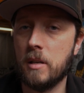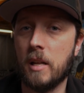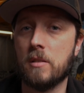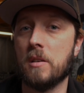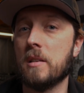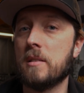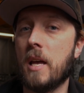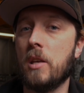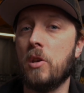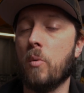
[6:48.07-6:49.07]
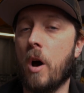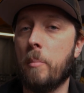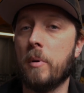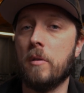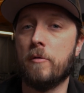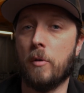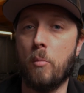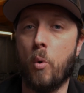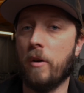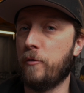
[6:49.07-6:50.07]
It's going to set you up for
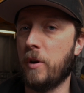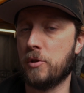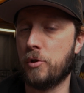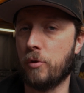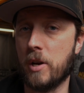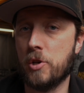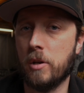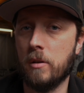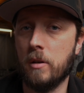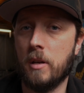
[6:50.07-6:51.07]
more frustration